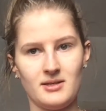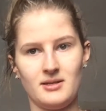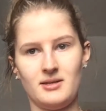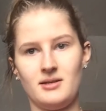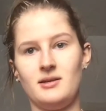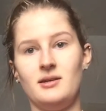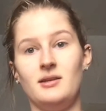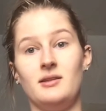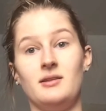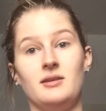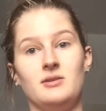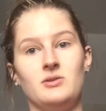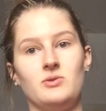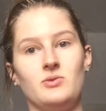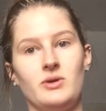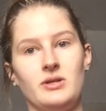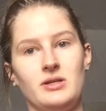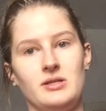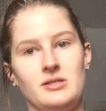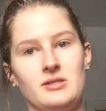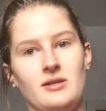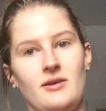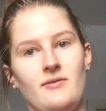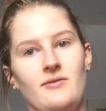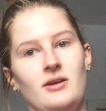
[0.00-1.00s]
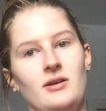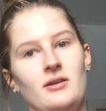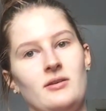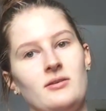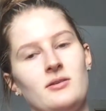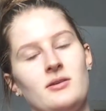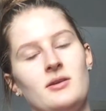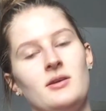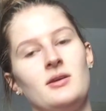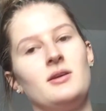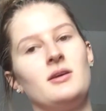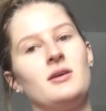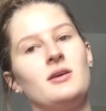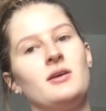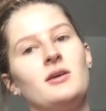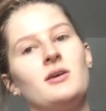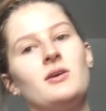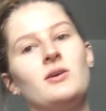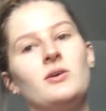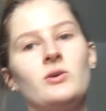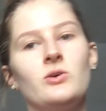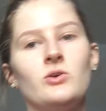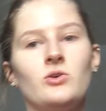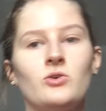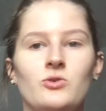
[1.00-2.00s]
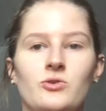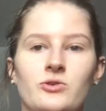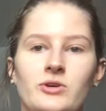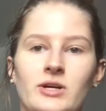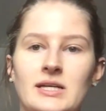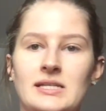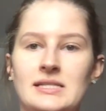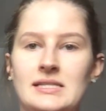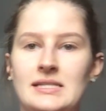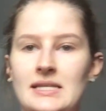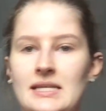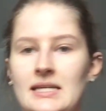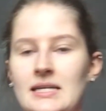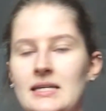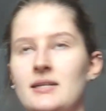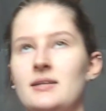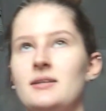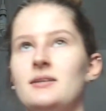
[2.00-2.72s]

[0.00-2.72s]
and then 27. Crazy.